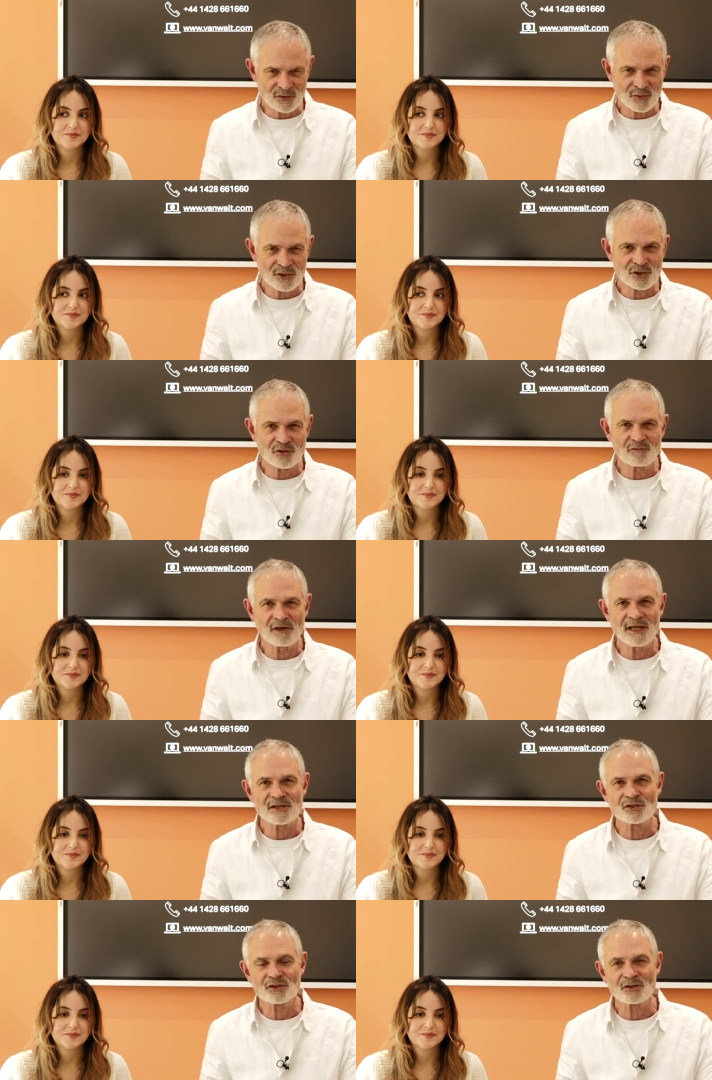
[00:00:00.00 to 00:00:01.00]
Speaker 1: the question
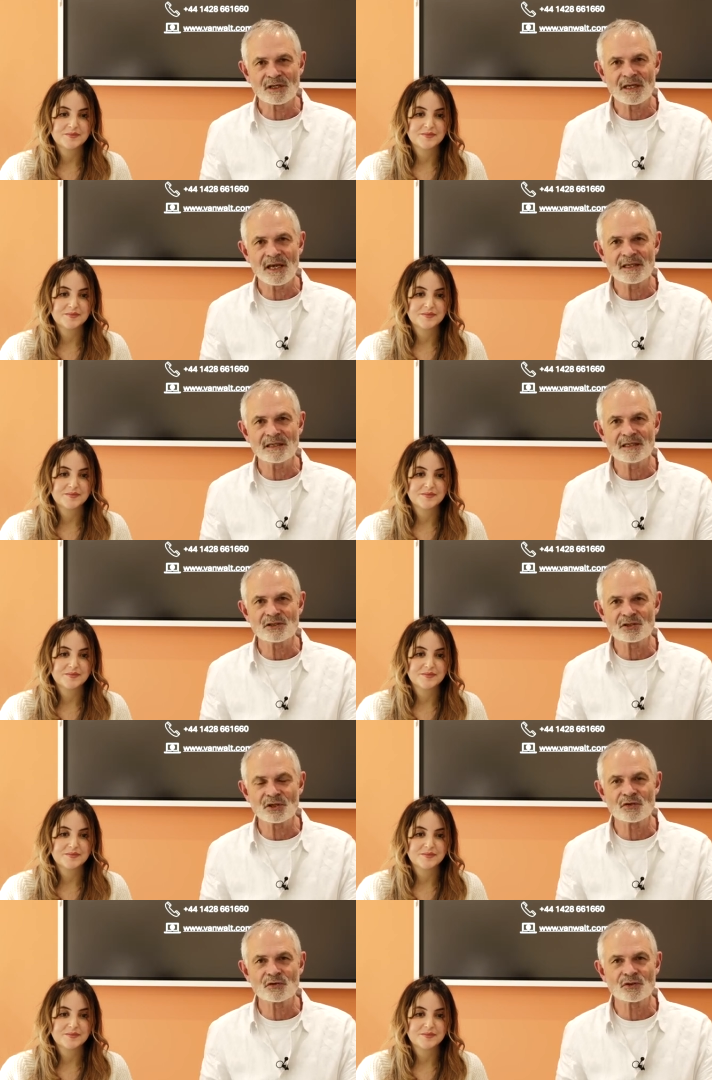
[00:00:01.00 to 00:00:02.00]
relates to can these
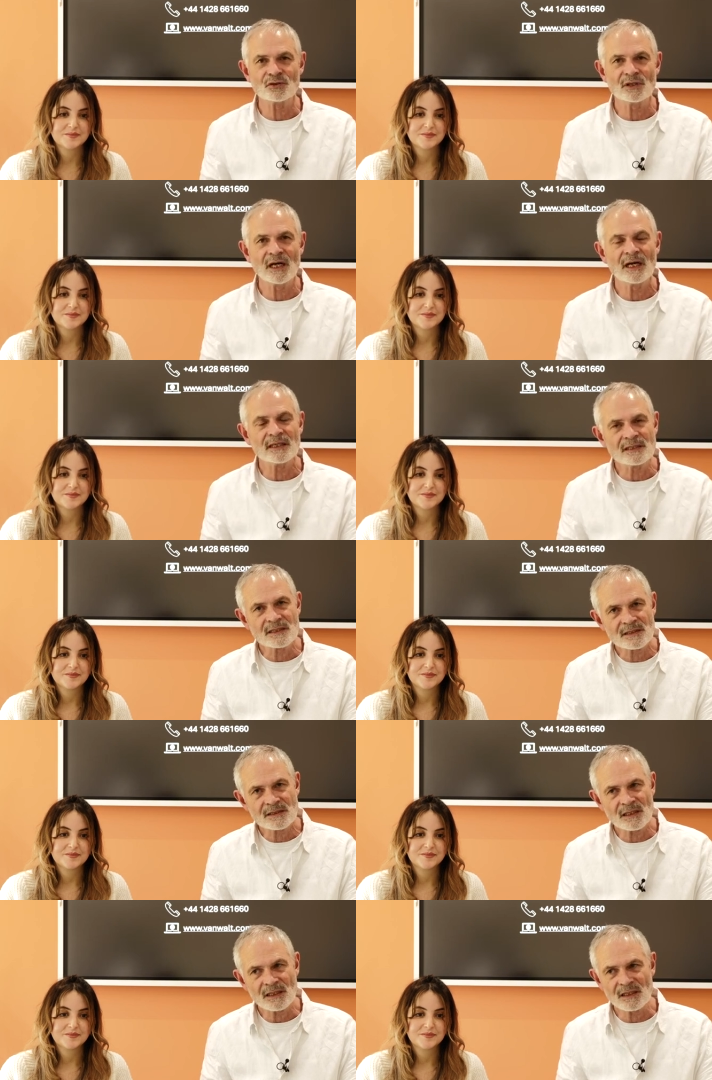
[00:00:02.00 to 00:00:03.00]
go through
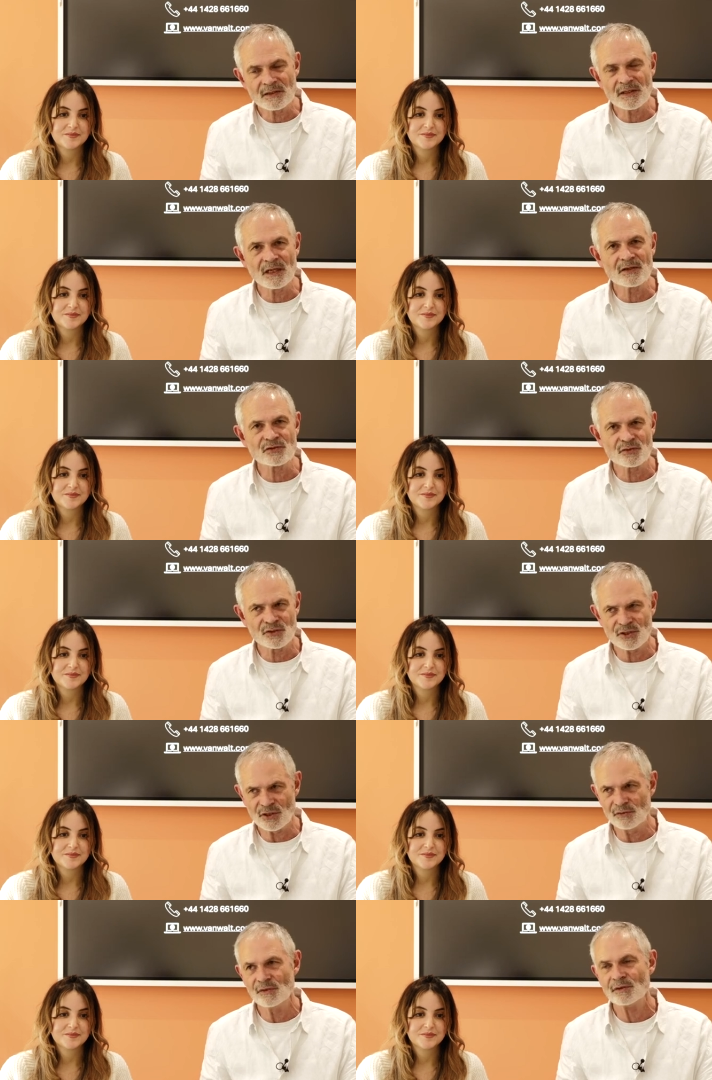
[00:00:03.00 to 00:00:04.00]
ice, the answer is
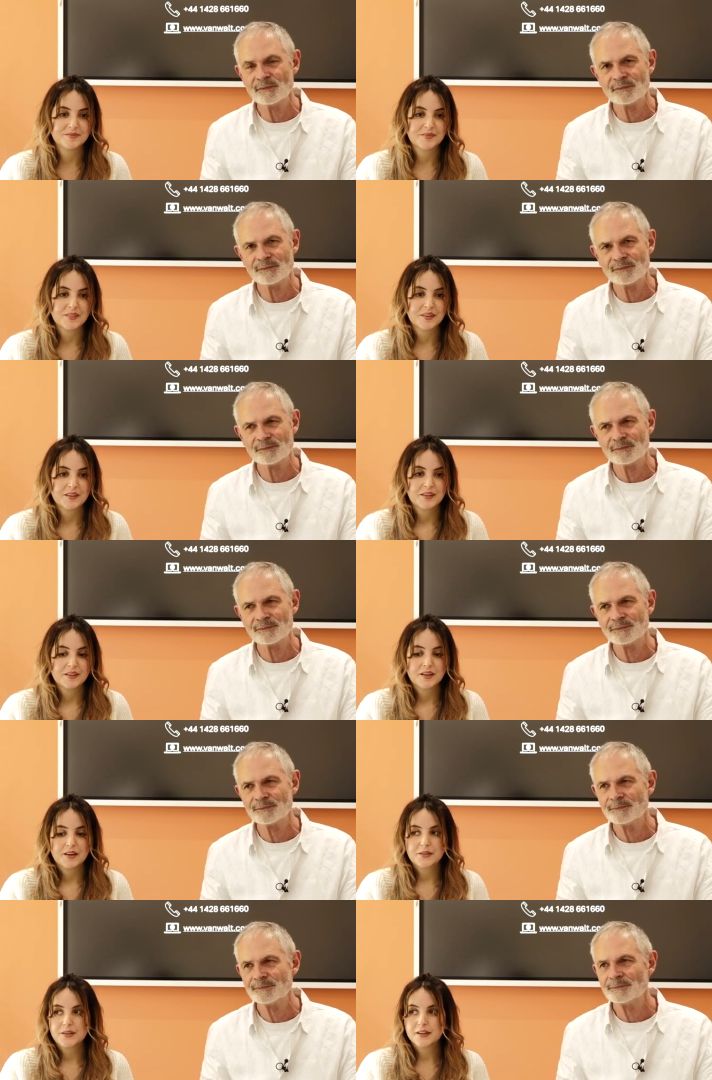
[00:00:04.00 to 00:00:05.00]
no.
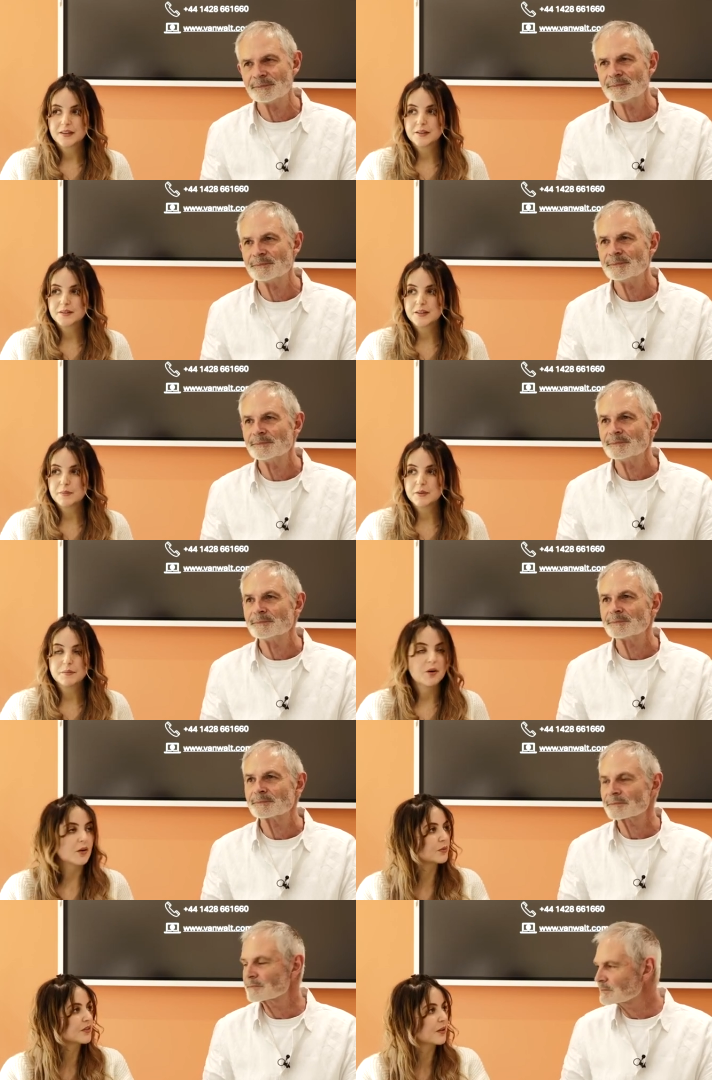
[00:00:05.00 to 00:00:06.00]
Speaker 2: I think Debbie
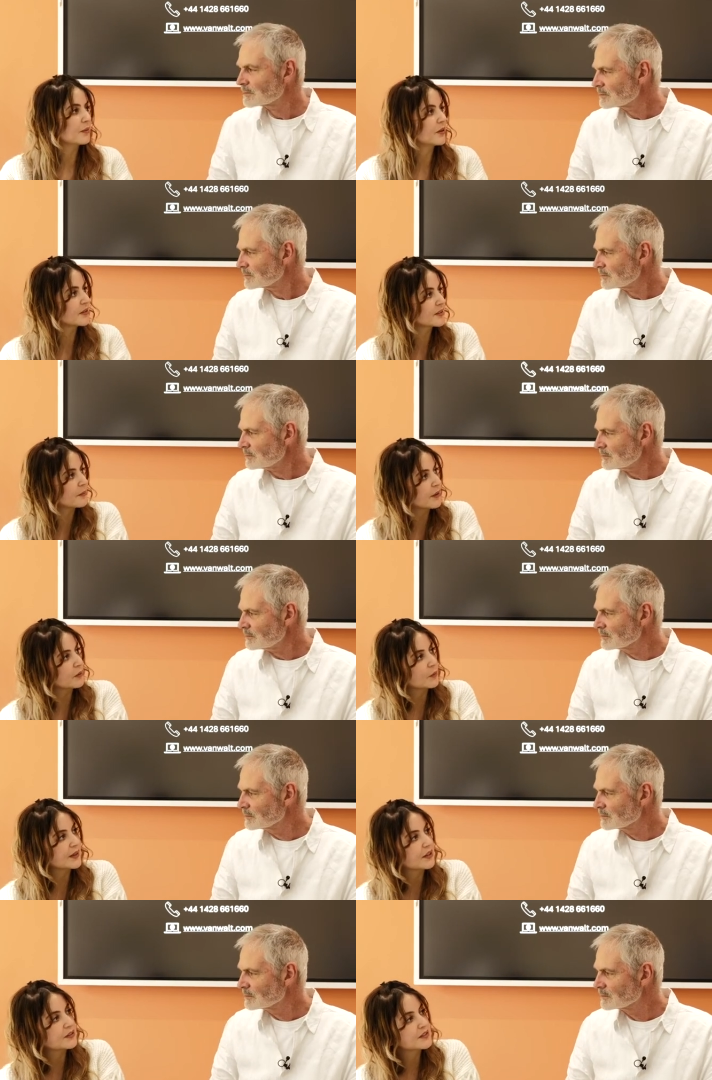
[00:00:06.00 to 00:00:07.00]
might also be asking about
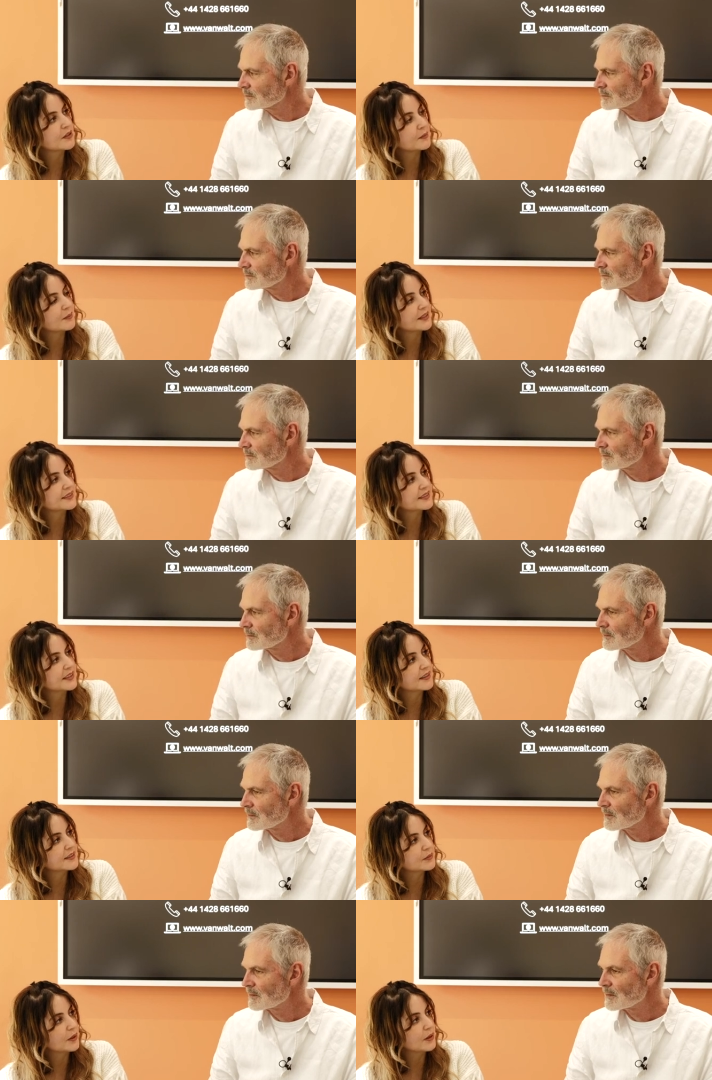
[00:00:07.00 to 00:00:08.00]
the window sampling
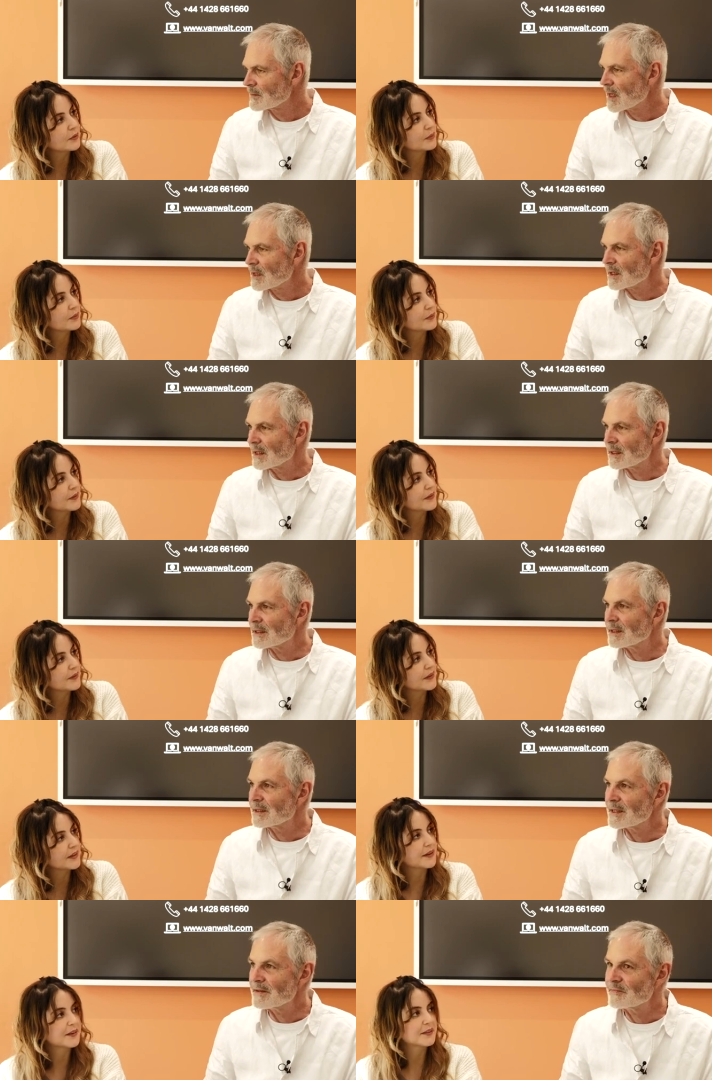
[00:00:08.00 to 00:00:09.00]
set as well.
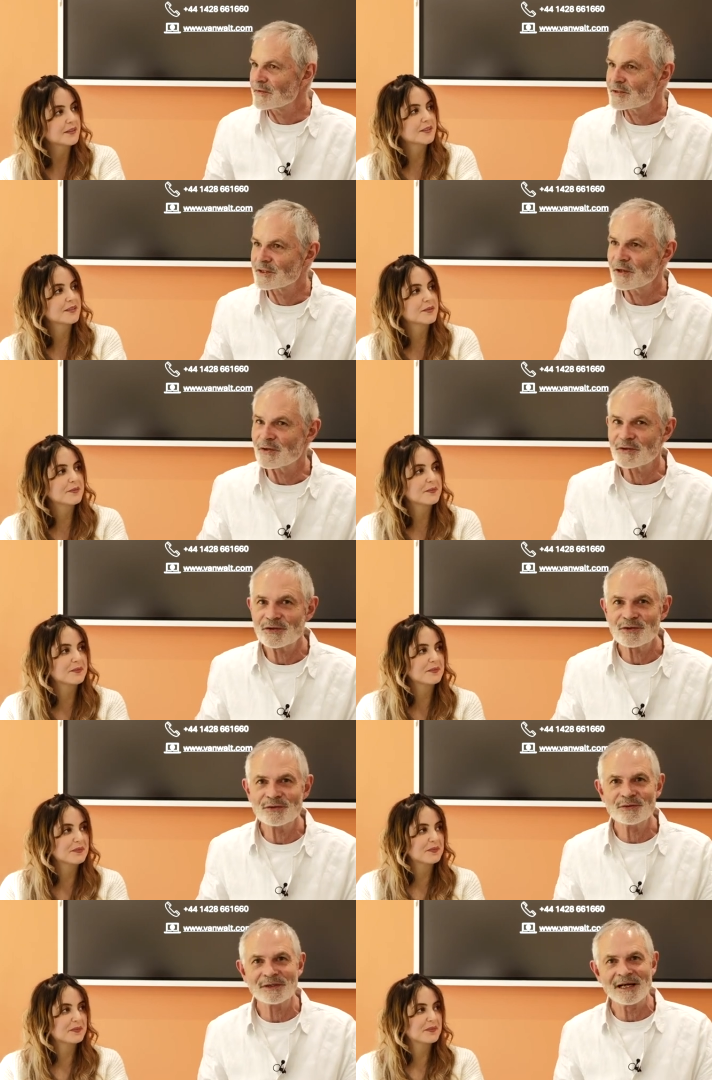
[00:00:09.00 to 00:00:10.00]
Speaker 1: Uh, if it's going
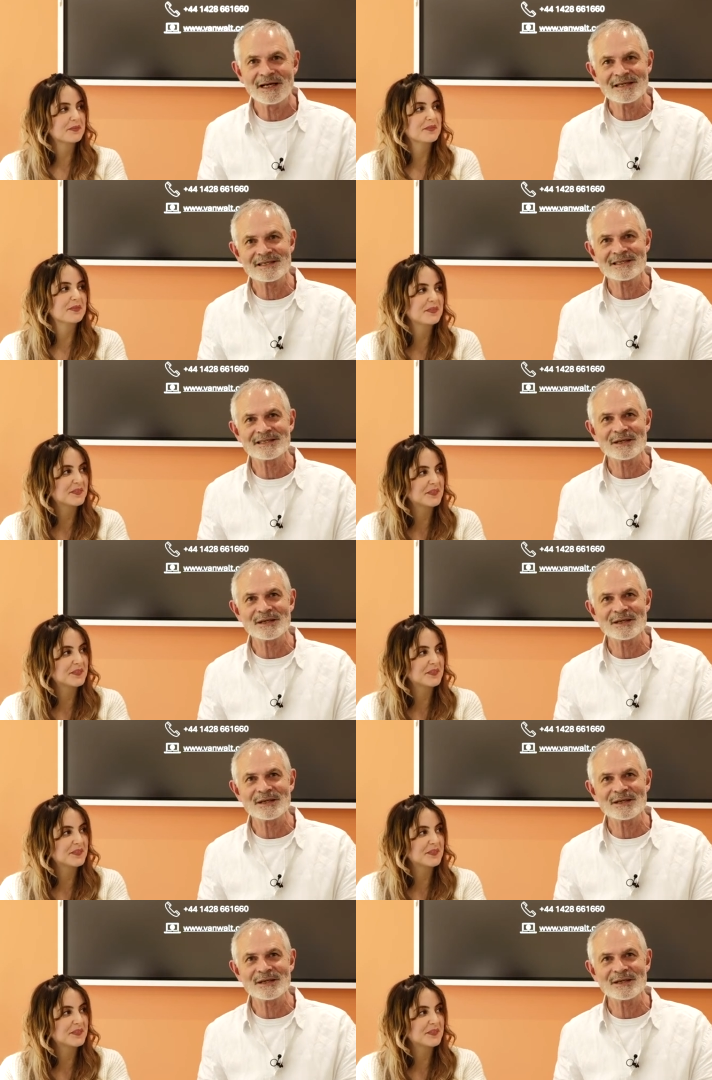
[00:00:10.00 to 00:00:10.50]
through ICE,